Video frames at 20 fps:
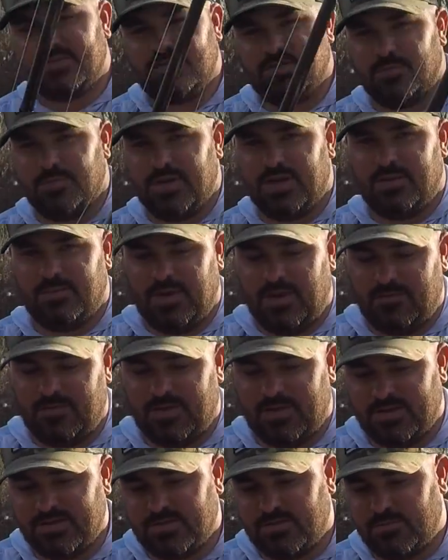two medium
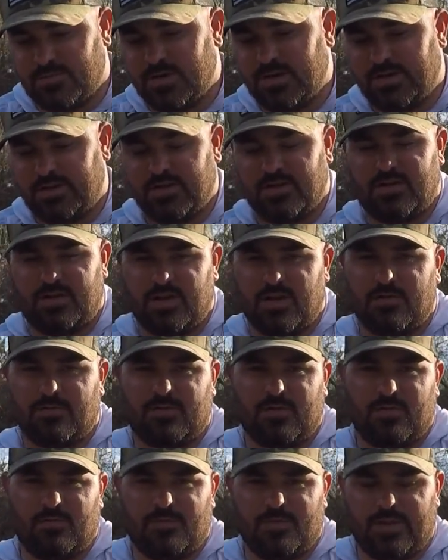heavy is a really good go
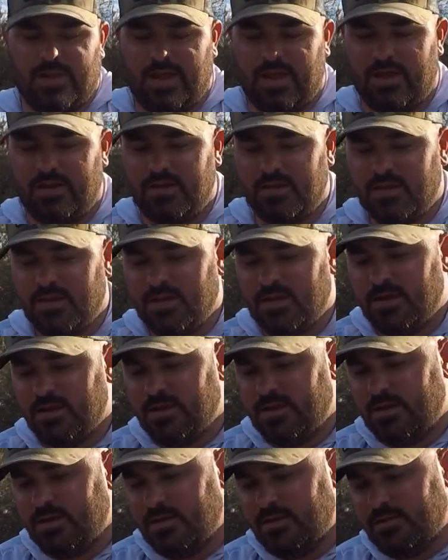to for
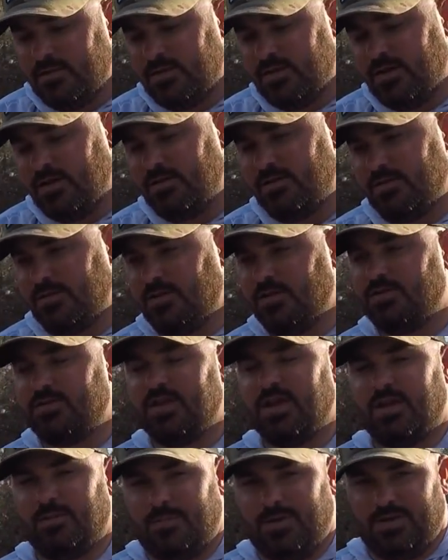that. The other good
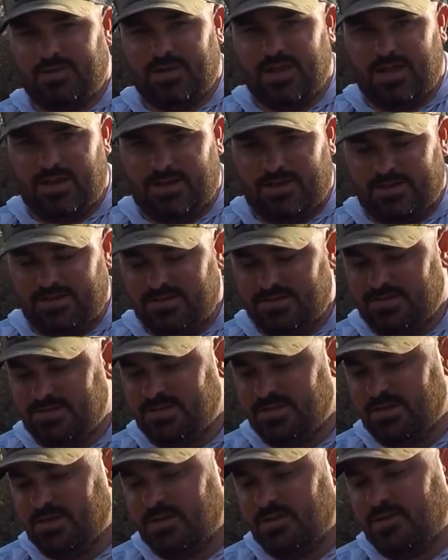thing about that is
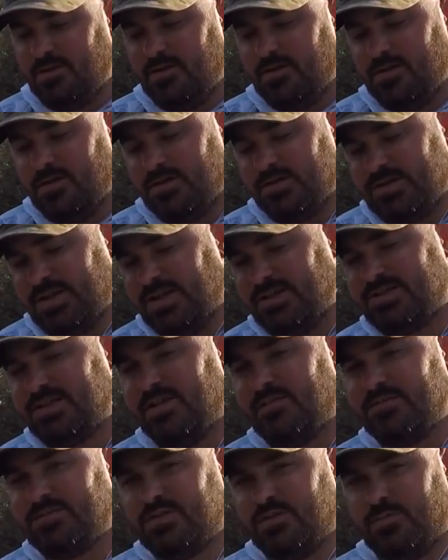that is that
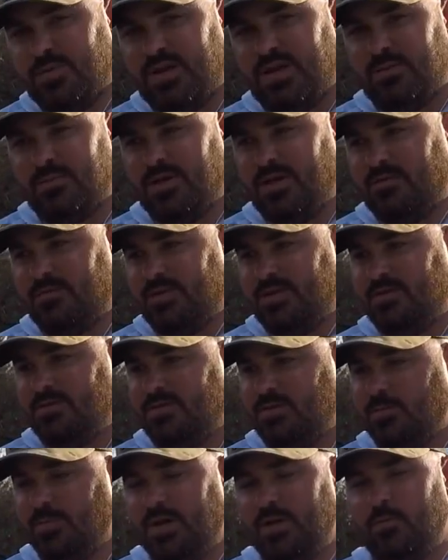seven two medium heavy,
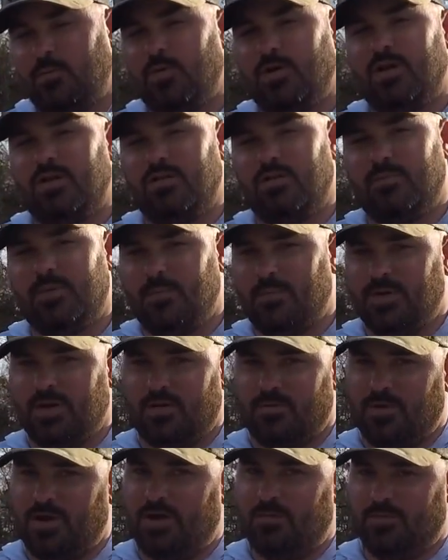you may want a little bit
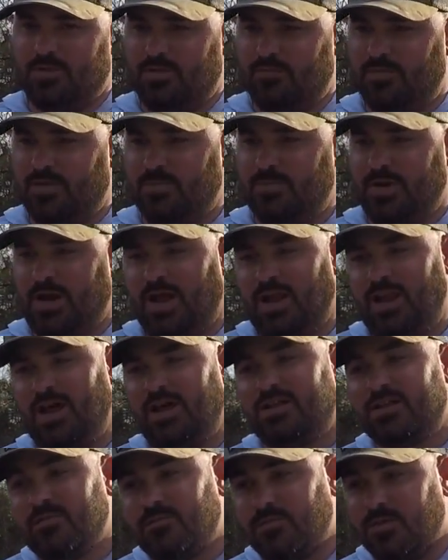bigger rod when you're flipping. I
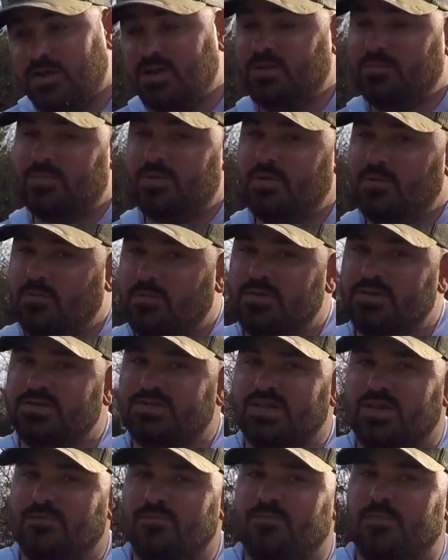like to flip with a
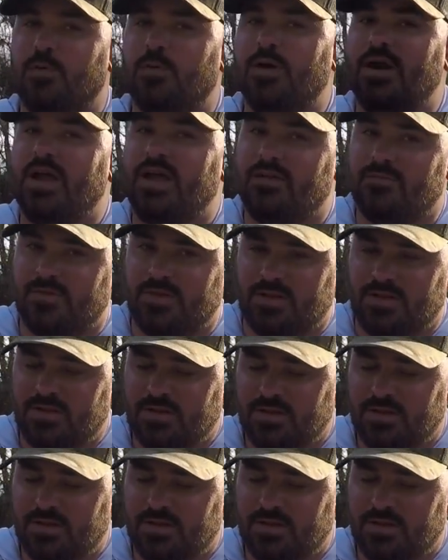seven four heavy,